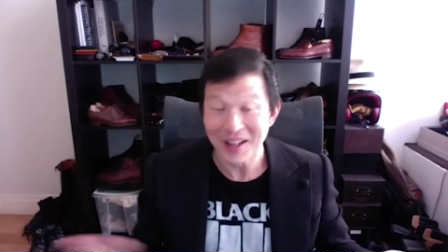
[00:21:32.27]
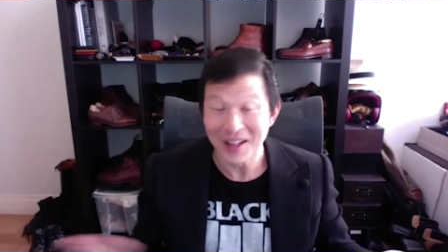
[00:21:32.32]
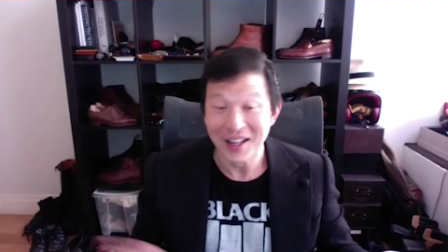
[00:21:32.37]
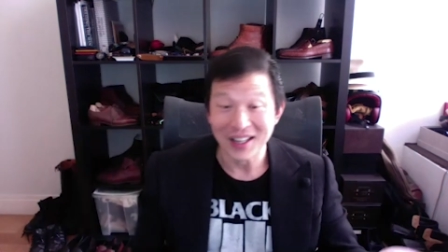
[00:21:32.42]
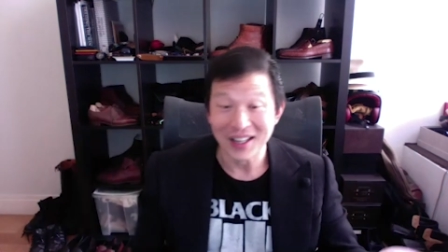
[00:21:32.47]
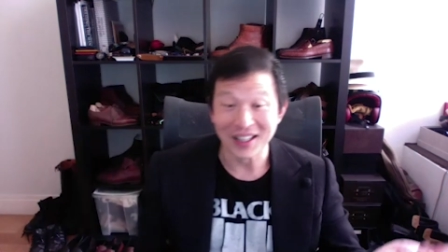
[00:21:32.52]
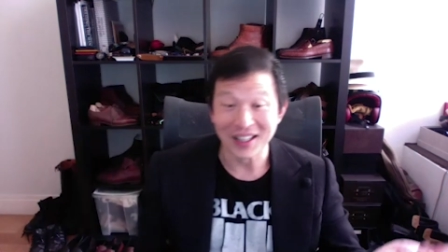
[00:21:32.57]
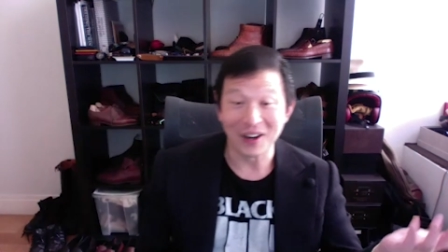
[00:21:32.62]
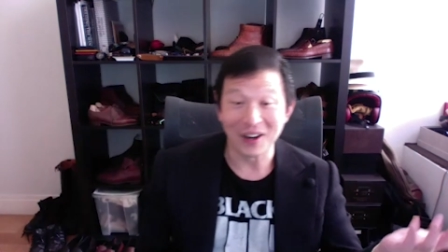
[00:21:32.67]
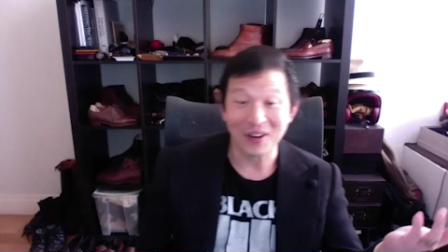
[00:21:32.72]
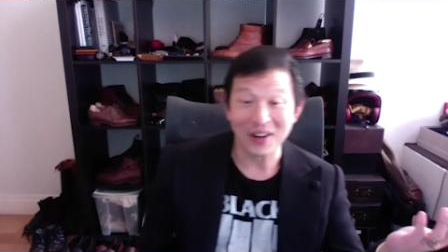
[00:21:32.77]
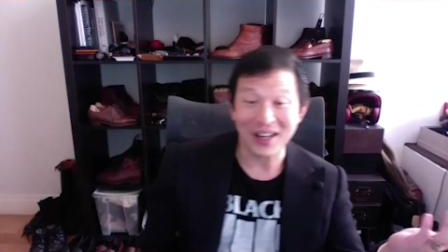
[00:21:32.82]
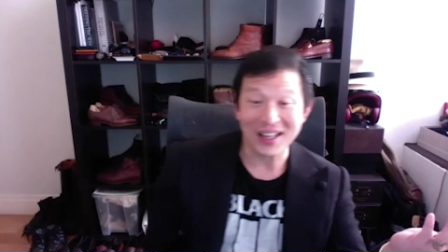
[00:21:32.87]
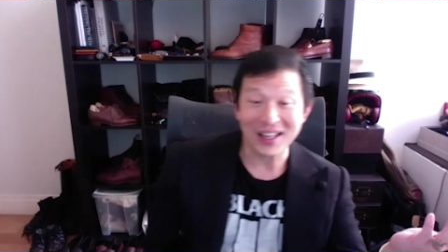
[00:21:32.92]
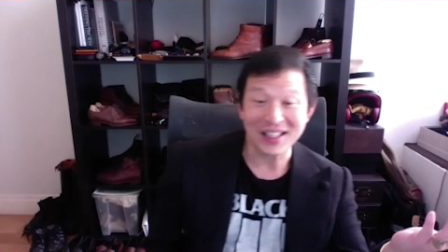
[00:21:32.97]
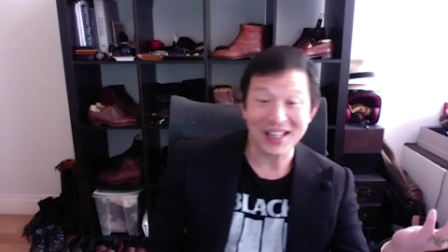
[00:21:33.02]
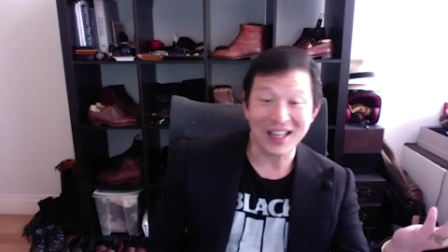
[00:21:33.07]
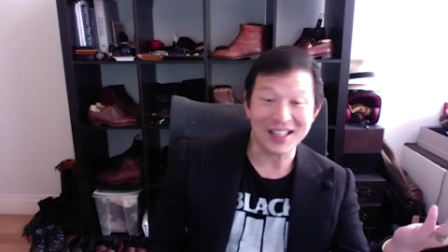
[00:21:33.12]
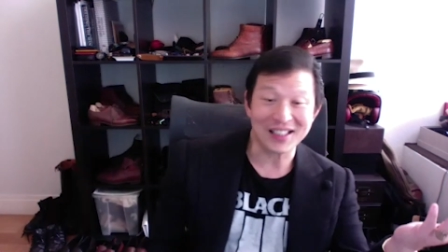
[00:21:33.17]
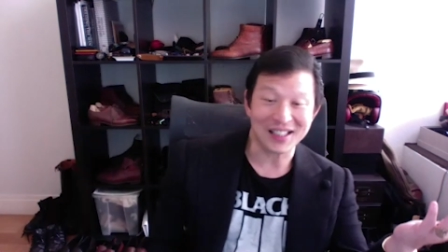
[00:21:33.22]
You know, mm-hmm. it,
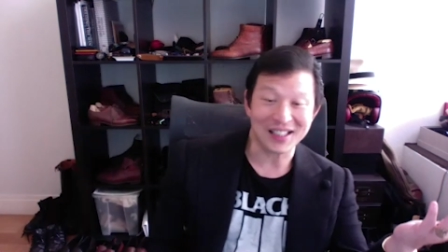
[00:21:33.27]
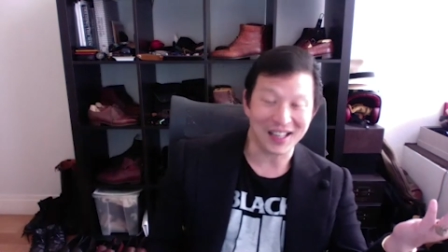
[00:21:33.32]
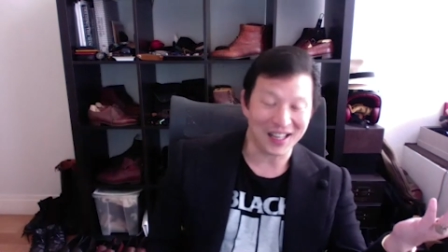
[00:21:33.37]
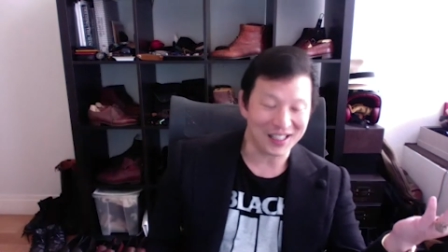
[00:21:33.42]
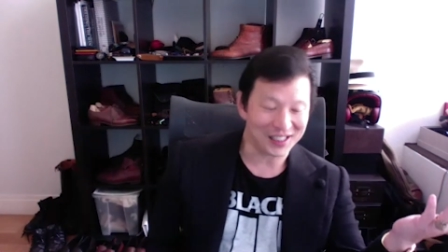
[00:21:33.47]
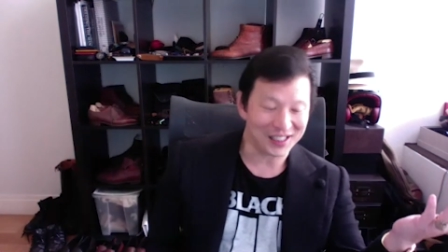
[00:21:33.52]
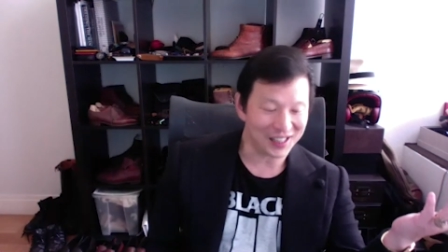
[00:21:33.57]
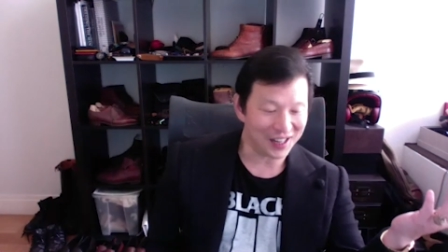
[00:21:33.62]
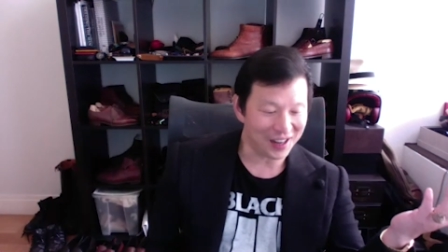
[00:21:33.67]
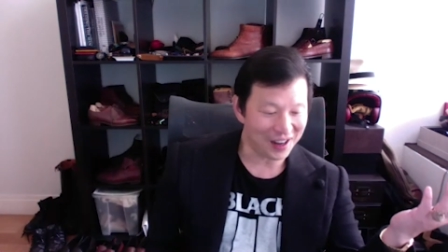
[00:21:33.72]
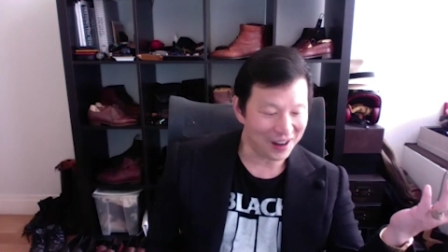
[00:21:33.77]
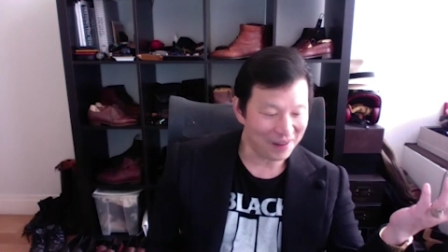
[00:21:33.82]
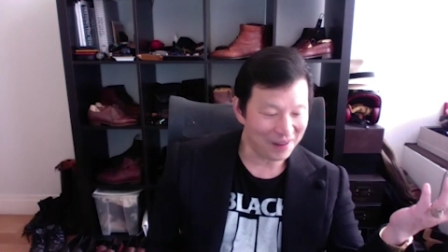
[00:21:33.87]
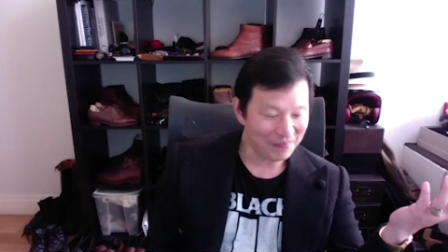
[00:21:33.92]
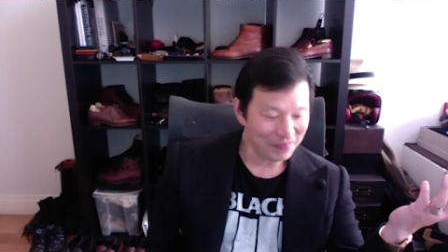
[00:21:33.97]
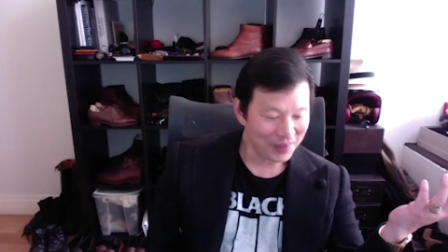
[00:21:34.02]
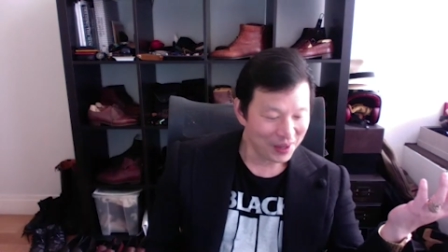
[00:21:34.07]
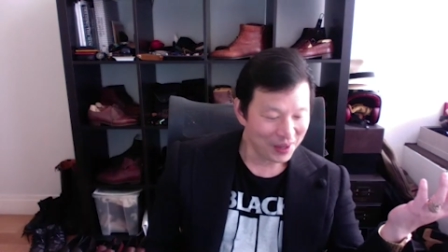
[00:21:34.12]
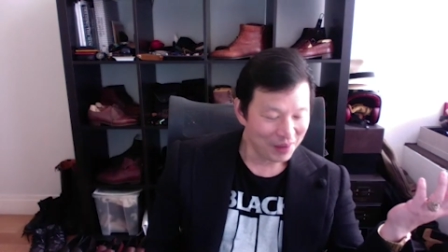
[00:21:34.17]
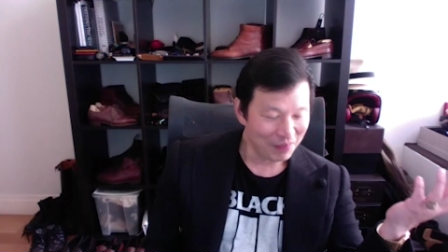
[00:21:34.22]
it's a uh,
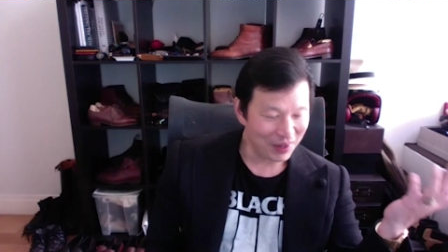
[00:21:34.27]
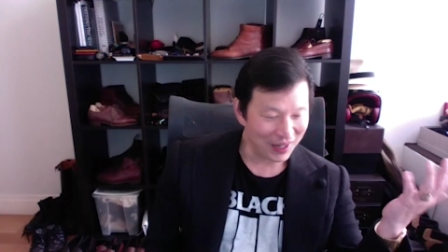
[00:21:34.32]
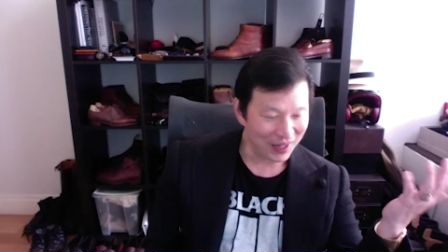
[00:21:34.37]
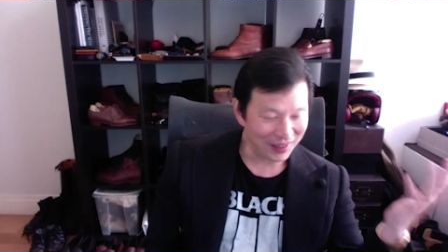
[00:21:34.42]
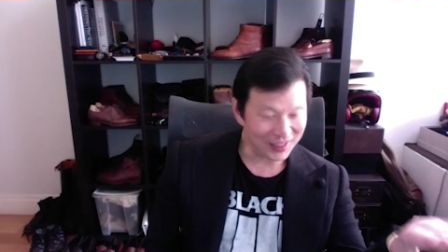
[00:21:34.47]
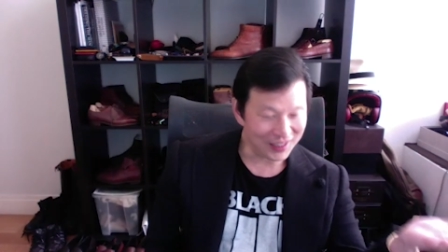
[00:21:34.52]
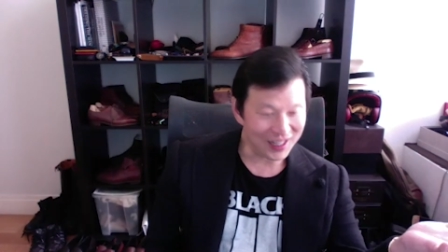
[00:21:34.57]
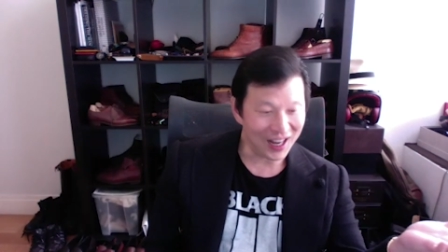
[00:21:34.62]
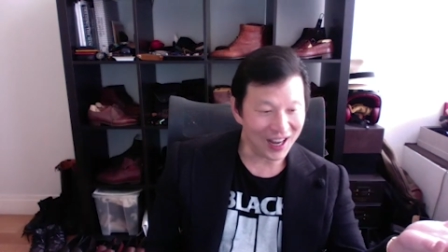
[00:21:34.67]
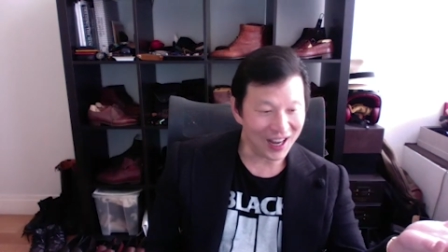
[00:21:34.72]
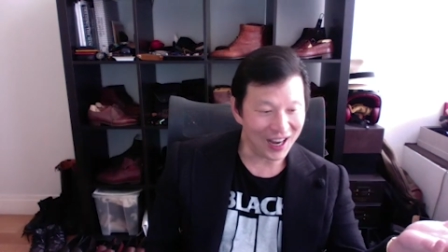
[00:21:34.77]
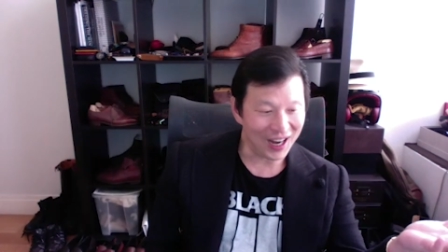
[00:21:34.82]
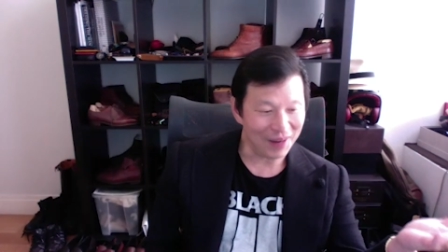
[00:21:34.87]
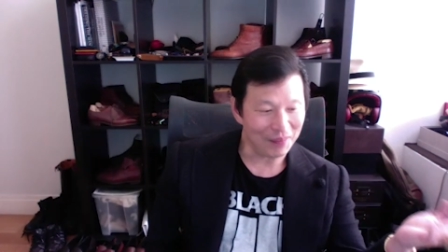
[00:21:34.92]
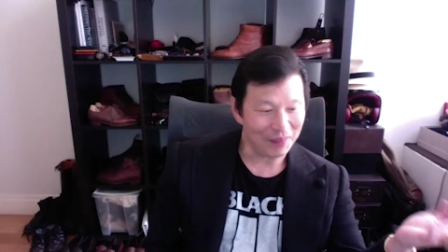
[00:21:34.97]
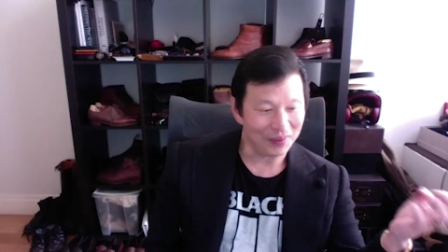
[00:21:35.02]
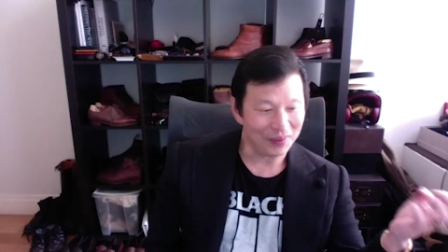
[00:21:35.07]
but at the time,